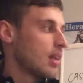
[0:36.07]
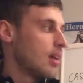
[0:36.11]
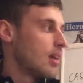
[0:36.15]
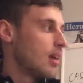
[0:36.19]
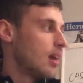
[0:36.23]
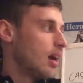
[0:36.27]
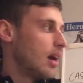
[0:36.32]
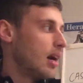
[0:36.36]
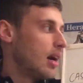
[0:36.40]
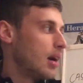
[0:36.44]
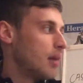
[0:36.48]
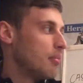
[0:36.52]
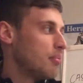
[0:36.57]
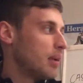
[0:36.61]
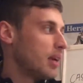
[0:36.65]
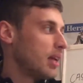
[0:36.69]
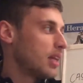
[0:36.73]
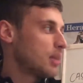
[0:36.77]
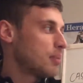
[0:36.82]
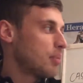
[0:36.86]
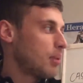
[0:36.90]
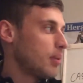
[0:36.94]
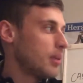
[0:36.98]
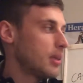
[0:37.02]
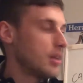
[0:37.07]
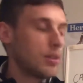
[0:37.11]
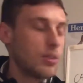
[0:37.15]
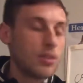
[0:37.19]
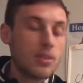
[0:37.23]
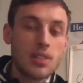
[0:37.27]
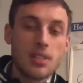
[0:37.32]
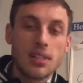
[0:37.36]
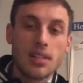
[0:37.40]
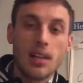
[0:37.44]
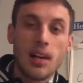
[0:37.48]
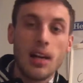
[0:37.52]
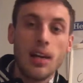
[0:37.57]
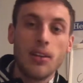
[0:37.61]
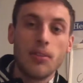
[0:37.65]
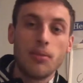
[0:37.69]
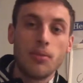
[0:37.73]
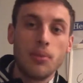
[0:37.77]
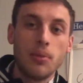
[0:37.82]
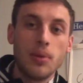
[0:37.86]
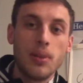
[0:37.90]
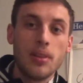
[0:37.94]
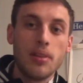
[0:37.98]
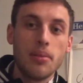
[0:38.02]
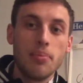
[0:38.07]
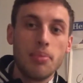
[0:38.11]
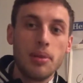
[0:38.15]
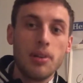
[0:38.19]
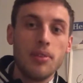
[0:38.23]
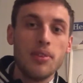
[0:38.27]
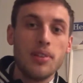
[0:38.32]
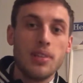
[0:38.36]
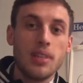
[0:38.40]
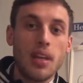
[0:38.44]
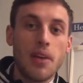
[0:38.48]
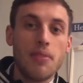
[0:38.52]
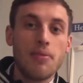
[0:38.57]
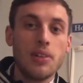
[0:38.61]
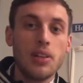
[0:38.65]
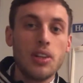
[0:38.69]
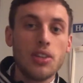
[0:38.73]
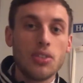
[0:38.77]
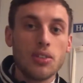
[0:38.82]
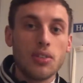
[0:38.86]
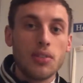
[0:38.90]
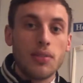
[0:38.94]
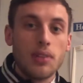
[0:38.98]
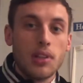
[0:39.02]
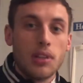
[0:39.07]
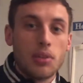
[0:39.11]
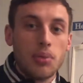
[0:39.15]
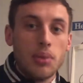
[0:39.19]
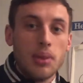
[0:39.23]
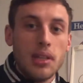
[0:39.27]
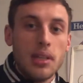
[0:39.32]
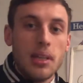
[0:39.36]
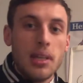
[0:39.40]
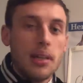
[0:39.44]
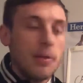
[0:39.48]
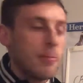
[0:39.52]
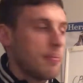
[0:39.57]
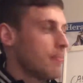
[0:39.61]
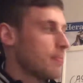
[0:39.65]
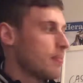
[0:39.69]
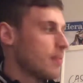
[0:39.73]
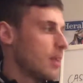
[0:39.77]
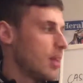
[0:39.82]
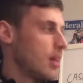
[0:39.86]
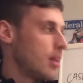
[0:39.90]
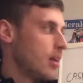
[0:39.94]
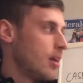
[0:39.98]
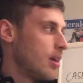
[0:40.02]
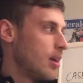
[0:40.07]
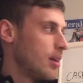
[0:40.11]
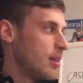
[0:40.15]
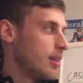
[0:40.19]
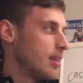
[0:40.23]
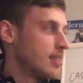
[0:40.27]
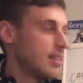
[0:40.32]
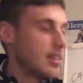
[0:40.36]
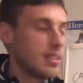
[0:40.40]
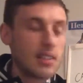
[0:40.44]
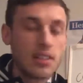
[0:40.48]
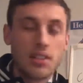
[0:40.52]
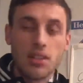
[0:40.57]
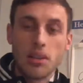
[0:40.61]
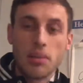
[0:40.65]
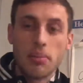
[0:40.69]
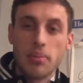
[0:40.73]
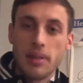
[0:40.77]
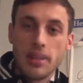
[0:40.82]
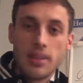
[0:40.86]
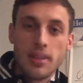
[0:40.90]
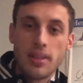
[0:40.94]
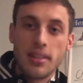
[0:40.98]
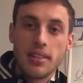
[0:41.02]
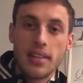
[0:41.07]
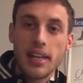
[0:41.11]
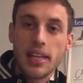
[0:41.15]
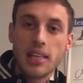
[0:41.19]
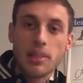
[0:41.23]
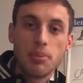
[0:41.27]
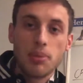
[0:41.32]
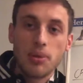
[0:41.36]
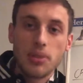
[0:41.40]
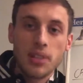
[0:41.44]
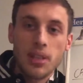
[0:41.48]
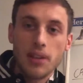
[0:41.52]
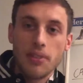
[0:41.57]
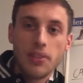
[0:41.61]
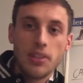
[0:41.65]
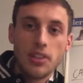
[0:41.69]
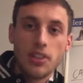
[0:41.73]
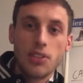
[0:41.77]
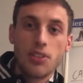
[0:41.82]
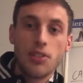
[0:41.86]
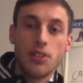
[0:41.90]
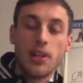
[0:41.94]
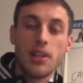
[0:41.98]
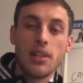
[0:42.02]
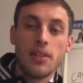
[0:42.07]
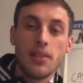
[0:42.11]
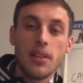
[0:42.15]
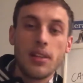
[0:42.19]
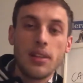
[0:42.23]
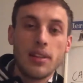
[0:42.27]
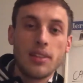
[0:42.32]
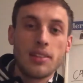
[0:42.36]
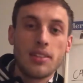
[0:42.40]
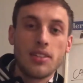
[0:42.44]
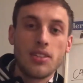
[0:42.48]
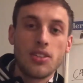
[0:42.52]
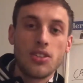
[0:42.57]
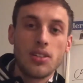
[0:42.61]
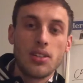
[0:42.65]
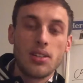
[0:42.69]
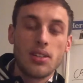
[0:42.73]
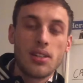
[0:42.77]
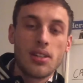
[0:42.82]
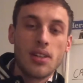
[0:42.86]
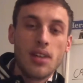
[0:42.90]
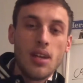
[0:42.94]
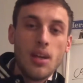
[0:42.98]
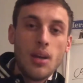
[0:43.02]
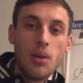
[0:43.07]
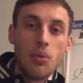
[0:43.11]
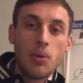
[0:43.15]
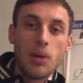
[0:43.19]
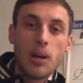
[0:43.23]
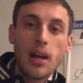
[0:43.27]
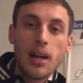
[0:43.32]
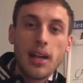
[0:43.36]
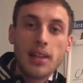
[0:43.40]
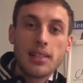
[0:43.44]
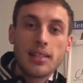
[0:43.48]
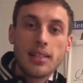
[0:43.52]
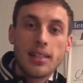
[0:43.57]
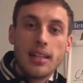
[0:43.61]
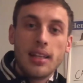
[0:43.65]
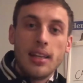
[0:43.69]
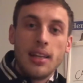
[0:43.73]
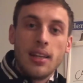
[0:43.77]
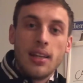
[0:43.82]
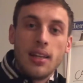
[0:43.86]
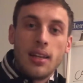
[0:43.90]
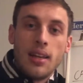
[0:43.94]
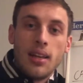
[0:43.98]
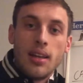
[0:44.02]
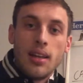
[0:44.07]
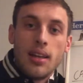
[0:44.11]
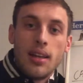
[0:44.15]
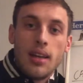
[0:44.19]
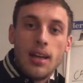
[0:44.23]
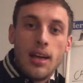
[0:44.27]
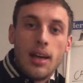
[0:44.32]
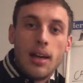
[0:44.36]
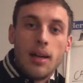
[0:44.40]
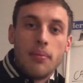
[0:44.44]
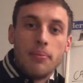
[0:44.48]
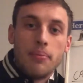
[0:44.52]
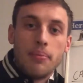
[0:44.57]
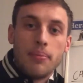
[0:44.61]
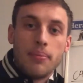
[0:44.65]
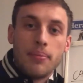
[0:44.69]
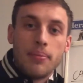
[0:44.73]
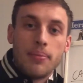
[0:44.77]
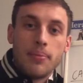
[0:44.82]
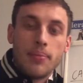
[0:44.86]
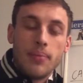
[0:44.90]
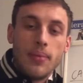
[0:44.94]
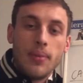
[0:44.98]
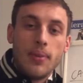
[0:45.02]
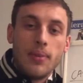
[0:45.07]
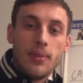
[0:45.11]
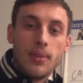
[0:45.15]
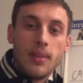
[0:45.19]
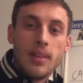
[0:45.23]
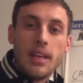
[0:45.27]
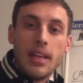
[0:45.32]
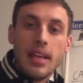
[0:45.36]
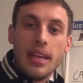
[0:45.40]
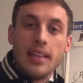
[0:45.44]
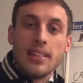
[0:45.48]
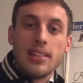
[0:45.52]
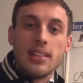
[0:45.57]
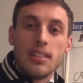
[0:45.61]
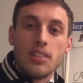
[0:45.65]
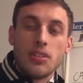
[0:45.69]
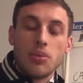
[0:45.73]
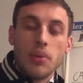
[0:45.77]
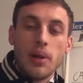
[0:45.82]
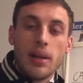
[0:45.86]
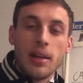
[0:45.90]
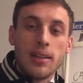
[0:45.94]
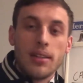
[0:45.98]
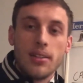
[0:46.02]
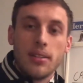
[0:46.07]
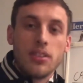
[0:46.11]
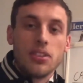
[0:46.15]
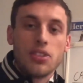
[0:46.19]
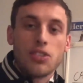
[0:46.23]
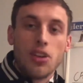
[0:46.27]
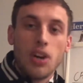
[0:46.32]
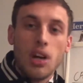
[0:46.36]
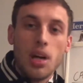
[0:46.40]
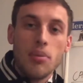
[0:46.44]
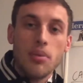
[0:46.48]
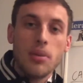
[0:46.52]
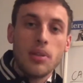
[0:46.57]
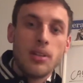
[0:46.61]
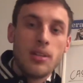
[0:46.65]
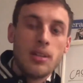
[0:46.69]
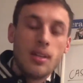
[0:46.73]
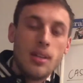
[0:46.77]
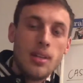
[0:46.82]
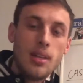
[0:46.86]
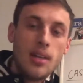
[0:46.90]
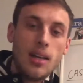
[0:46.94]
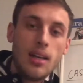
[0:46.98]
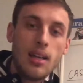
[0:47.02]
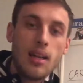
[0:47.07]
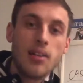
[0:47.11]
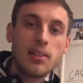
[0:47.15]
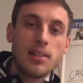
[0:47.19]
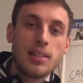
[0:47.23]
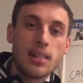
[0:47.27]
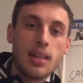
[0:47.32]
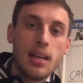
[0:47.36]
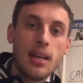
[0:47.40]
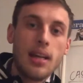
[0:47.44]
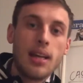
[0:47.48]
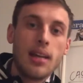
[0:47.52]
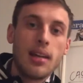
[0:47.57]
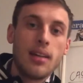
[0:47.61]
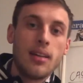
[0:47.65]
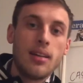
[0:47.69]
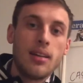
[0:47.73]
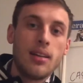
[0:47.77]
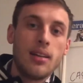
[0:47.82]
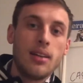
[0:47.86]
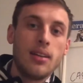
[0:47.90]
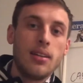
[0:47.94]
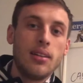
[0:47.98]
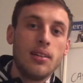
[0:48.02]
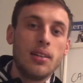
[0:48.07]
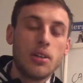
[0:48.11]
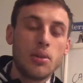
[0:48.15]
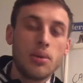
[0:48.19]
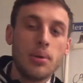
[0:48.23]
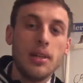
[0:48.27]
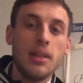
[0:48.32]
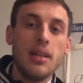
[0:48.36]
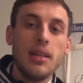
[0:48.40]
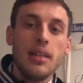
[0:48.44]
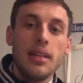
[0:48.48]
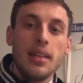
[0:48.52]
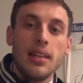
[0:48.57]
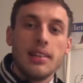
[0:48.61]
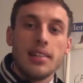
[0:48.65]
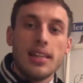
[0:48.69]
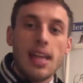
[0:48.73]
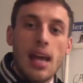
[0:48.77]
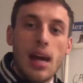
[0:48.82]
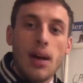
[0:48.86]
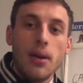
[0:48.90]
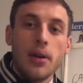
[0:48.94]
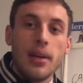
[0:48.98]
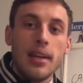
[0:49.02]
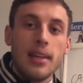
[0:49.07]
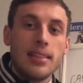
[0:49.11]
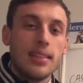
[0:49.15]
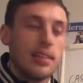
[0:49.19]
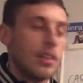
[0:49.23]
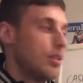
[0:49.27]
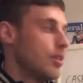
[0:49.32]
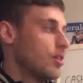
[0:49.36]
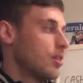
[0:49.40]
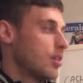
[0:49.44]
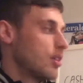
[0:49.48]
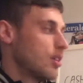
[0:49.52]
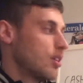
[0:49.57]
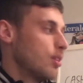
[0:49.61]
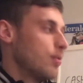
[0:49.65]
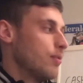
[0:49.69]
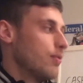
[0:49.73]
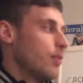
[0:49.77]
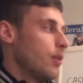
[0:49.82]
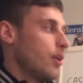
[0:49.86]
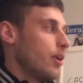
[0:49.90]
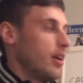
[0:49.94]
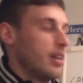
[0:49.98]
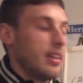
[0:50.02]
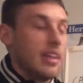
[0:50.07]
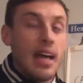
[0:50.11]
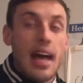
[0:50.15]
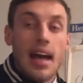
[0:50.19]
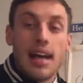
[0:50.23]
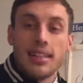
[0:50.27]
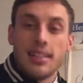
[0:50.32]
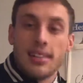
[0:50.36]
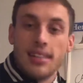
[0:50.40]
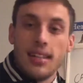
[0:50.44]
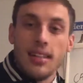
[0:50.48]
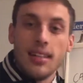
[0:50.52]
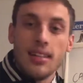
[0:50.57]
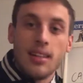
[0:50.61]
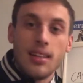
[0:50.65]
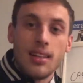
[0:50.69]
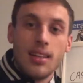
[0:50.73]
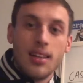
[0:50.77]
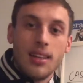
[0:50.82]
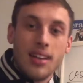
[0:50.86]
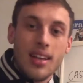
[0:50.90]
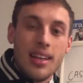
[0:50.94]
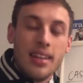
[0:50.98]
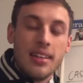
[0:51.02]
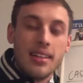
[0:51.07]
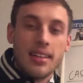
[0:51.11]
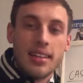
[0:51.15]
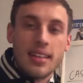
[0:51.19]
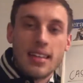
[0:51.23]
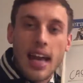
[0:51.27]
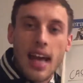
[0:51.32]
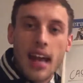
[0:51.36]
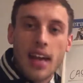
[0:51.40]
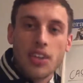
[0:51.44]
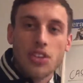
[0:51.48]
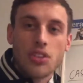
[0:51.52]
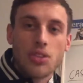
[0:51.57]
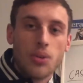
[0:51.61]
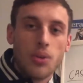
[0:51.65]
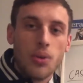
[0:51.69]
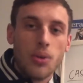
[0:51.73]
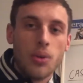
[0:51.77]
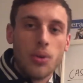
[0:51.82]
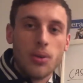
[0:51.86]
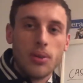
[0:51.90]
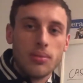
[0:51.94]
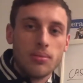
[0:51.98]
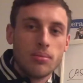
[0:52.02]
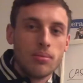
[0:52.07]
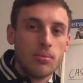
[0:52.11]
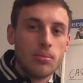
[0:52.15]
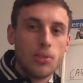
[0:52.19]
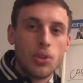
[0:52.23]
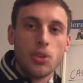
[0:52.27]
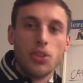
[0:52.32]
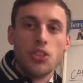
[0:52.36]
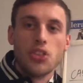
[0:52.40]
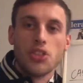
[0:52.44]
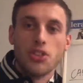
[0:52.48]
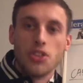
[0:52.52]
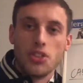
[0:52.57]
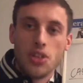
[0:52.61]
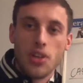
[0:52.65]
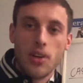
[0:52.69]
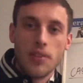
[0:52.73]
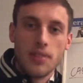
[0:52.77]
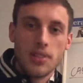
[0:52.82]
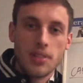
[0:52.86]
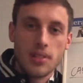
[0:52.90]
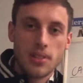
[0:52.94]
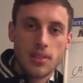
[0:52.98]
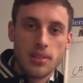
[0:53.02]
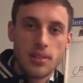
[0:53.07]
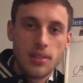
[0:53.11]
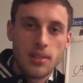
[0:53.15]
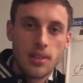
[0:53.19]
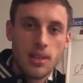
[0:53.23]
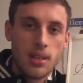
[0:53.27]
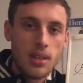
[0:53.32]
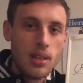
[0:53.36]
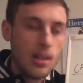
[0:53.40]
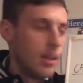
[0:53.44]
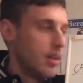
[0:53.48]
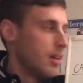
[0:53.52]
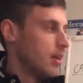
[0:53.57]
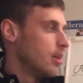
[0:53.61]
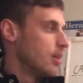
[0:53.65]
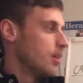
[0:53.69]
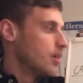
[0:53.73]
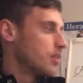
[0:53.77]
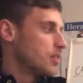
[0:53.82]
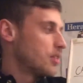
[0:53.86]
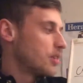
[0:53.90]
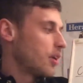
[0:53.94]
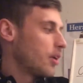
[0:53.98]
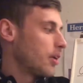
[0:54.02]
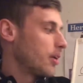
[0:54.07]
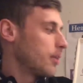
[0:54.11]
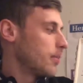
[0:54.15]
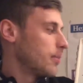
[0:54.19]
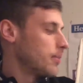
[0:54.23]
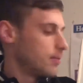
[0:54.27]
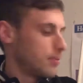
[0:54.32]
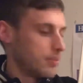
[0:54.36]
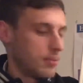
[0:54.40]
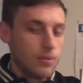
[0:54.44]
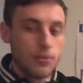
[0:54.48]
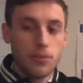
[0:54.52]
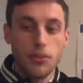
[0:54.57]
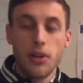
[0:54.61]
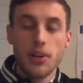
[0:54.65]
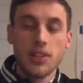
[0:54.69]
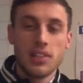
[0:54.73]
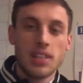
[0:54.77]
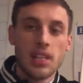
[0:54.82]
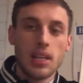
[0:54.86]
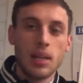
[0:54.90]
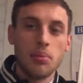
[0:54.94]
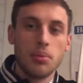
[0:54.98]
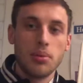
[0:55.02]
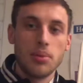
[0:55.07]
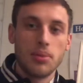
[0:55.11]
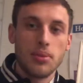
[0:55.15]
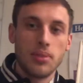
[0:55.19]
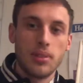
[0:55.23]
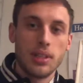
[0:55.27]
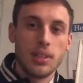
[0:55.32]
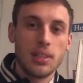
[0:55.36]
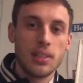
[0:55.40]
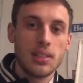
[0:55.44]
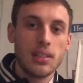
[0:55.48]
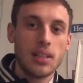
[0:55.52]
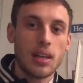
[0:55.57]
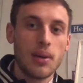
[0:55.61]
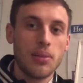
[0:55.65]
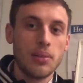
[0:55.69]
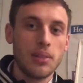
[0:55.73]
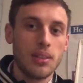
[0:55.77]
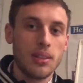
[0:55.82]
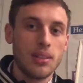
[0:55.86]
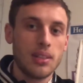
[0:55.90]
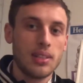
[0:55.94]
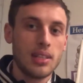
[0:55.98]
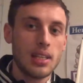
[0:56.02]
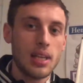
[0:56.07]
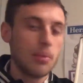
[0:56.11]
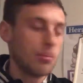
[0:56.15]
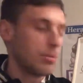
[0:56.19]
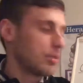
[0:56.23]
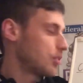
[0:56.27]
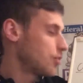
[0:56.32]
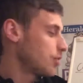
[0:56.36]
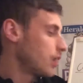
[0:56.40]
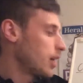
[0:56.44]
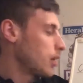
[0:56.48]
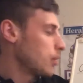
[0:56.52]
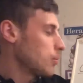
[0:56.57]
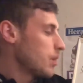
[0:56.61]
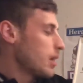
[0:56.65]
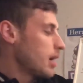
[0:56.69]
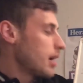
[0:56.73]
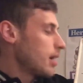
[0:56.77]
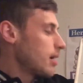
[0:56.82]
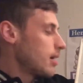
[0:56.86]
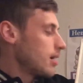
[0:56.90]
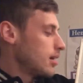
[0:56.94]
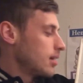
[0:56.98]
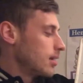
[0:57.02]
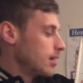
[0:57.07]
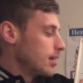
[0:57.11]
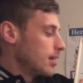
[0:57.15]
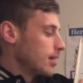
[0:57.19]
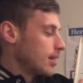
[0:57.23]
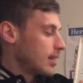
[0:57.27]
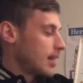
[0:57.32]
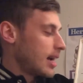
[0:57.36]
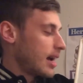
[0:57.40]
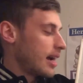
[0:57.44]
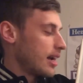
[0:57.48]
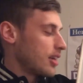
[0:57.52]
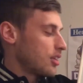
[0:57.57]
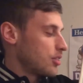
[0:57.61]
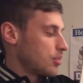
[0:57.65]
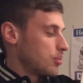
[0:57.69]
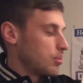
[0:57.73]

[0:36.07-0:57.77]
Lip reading: But it's probably good to start with a bit of a definition of liquidity. This isn't going to be the textbook definition or anything. This is just what I see the easiest way to describe it. And I'd say liquidity is how easy you can convert an asset into cash or goods and services. So, for example, I'm going to start with an example straight away. Cash.